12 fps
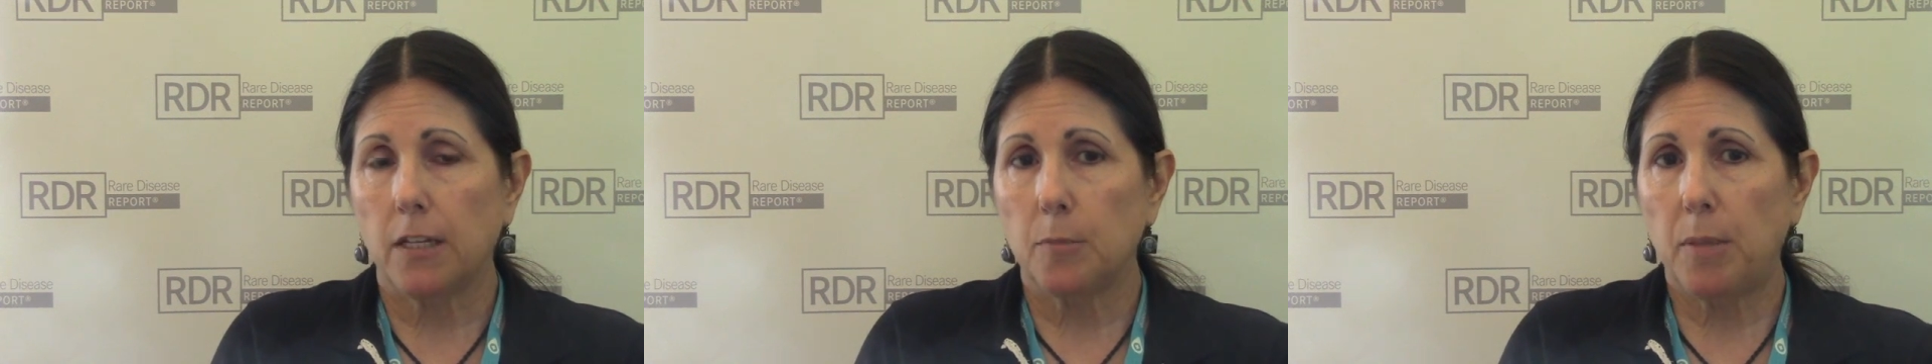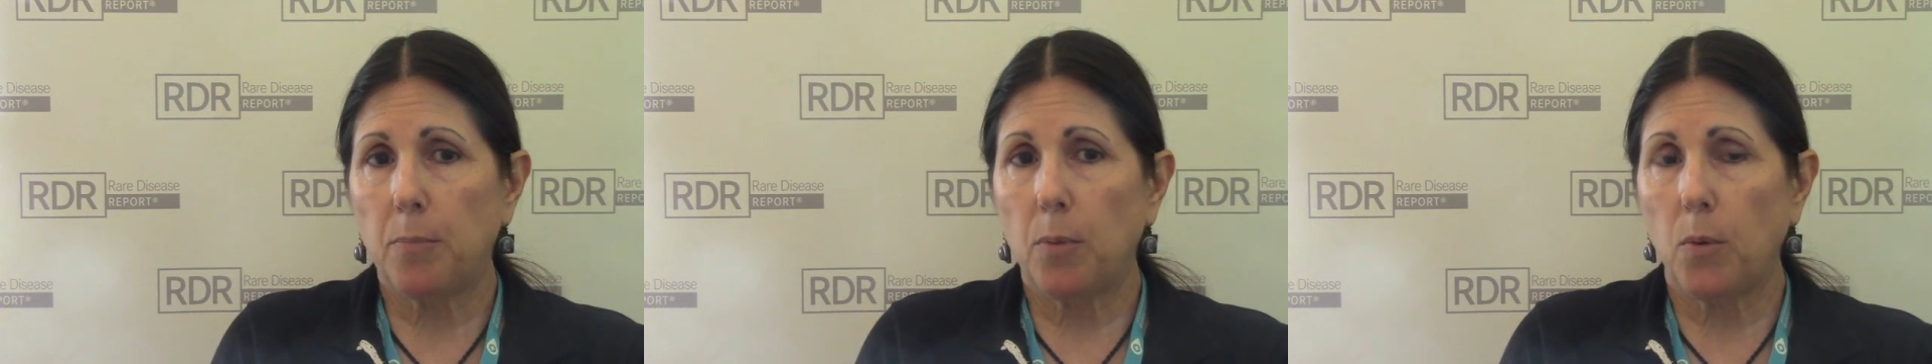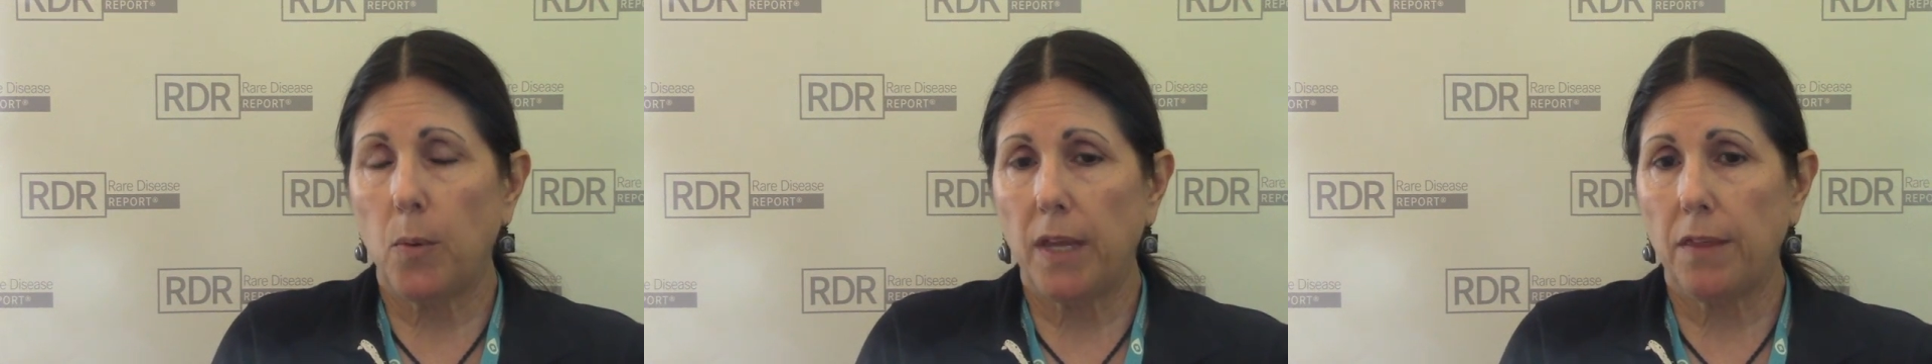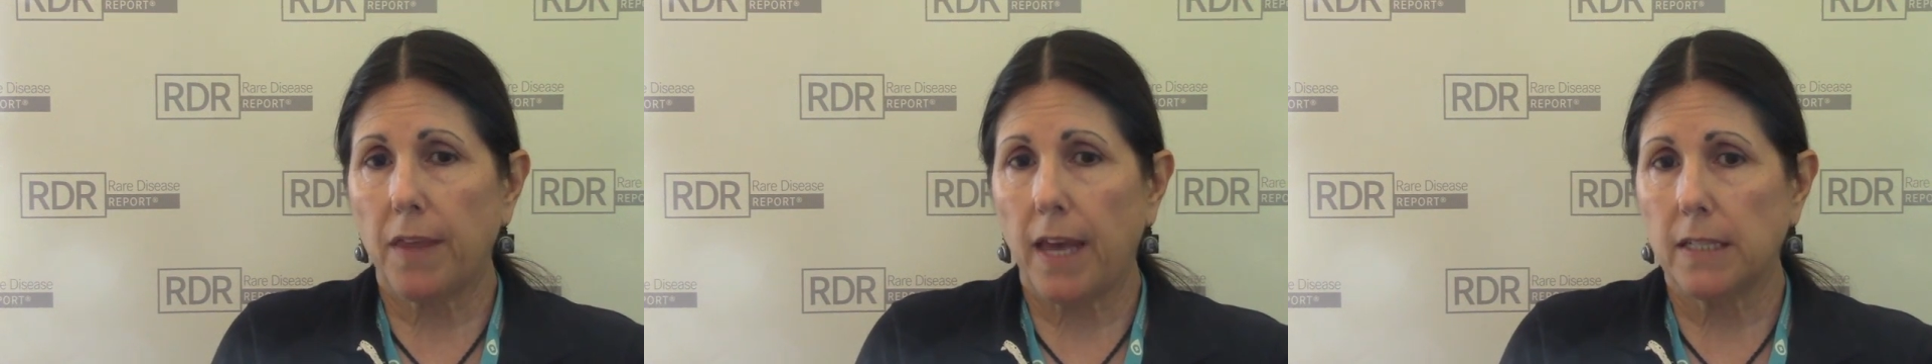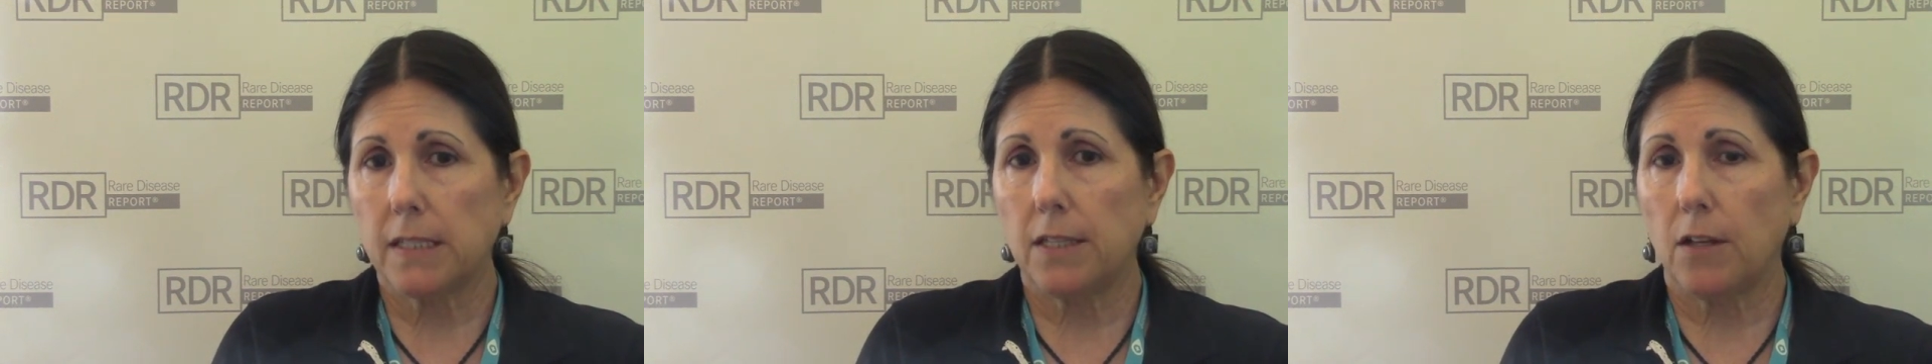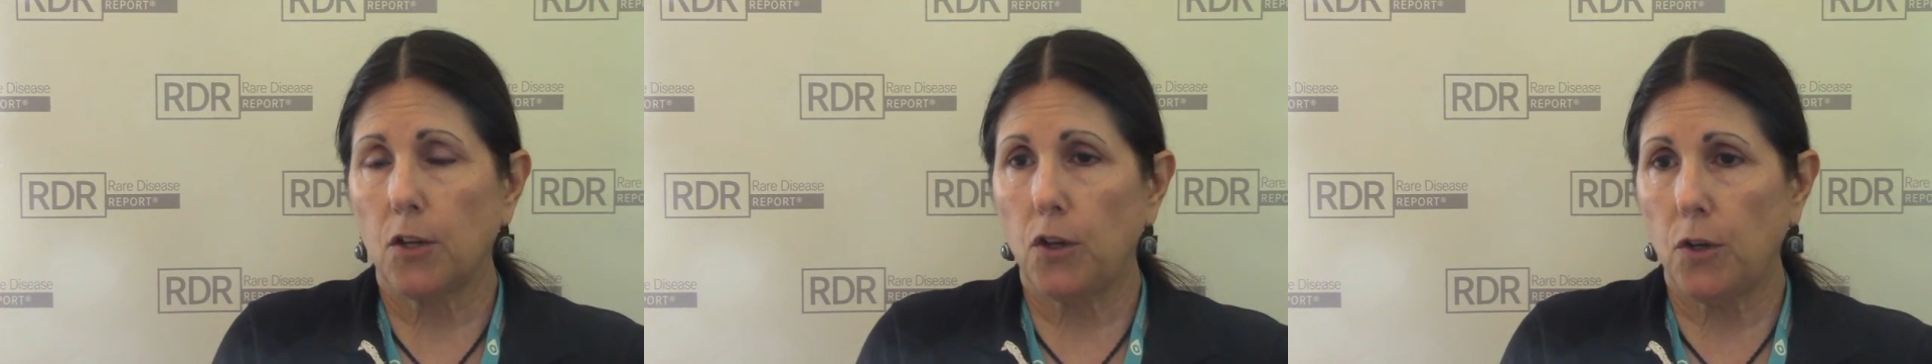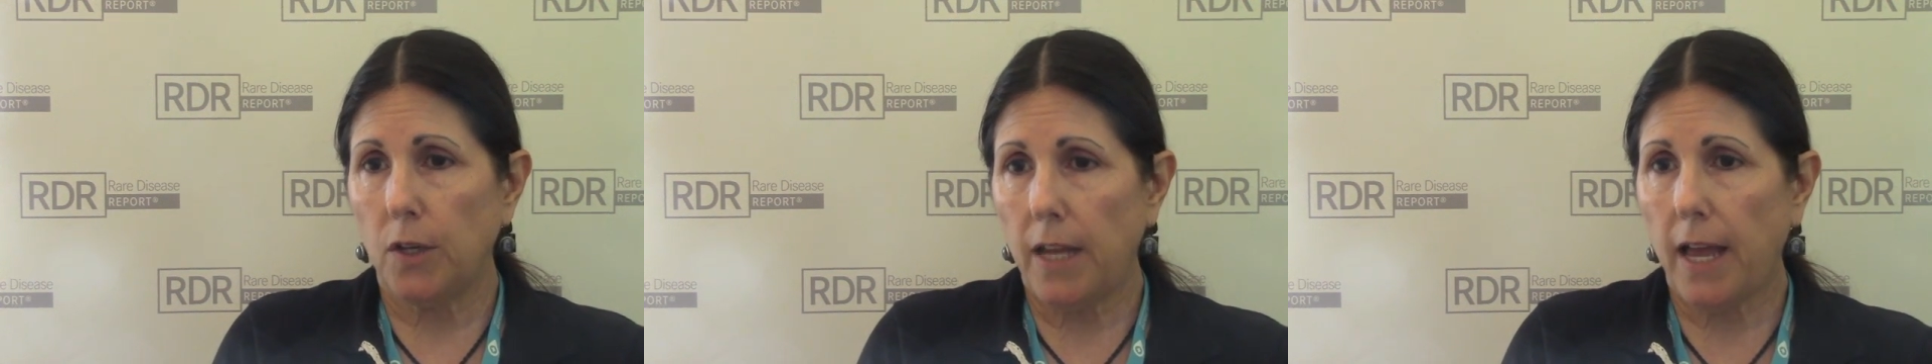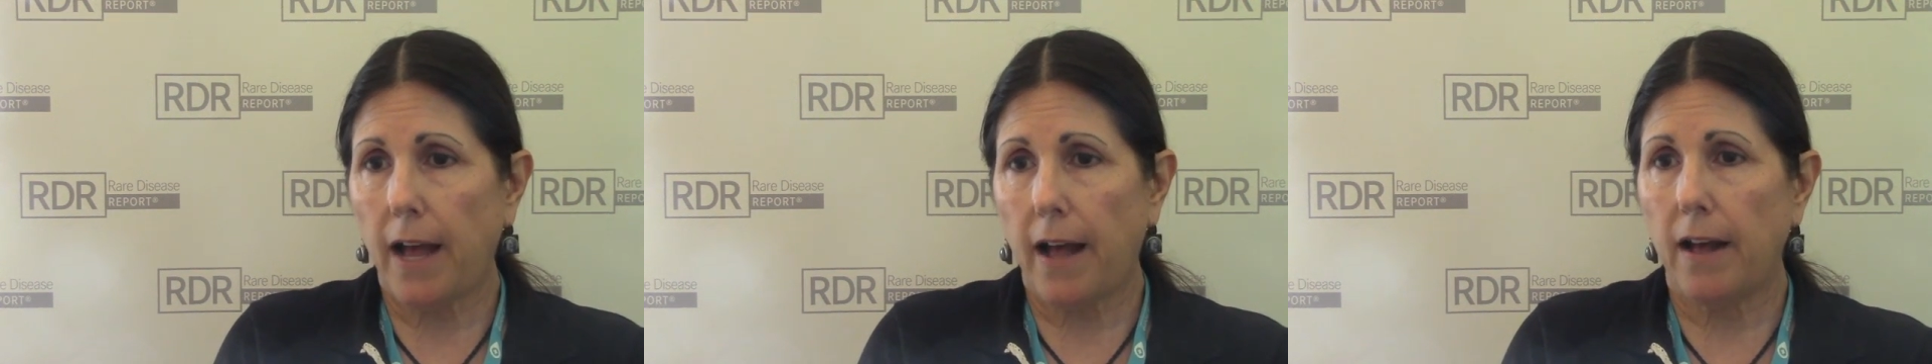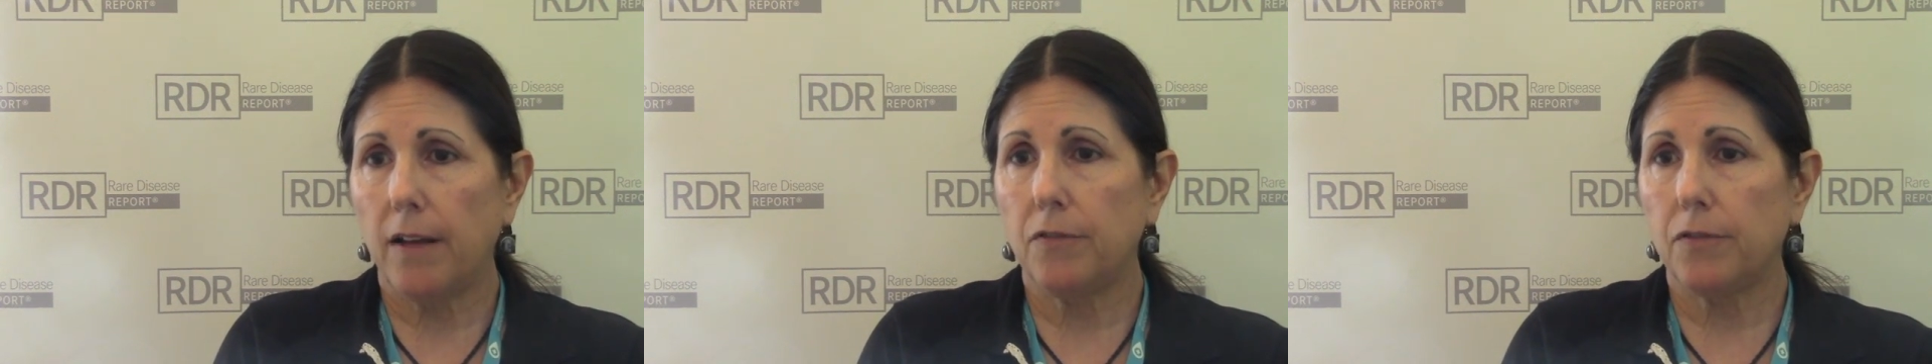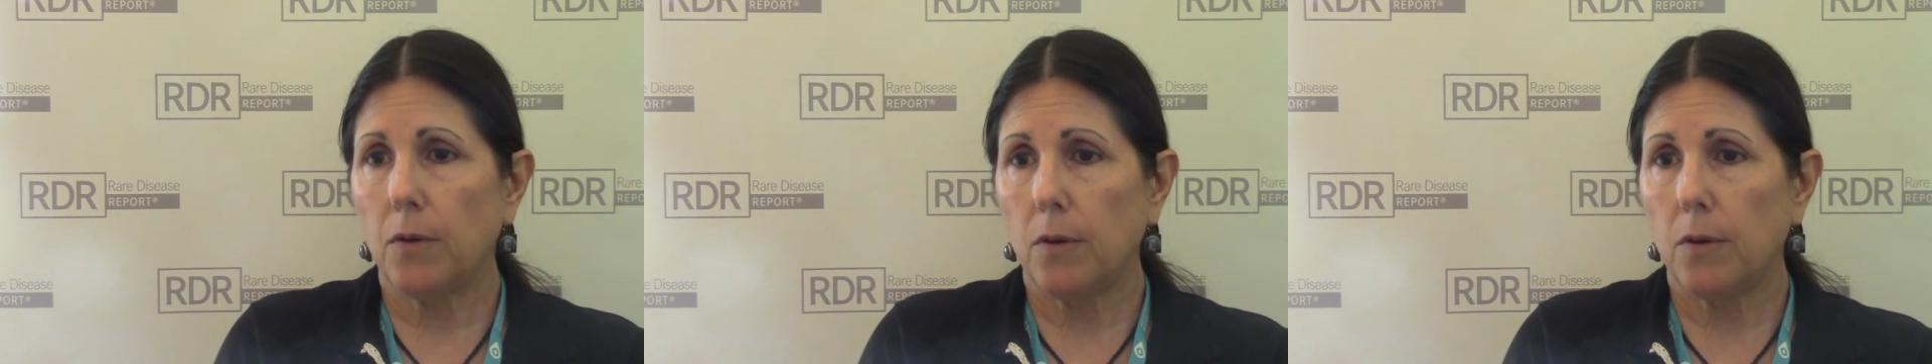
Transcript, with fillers: people with CADASIL could have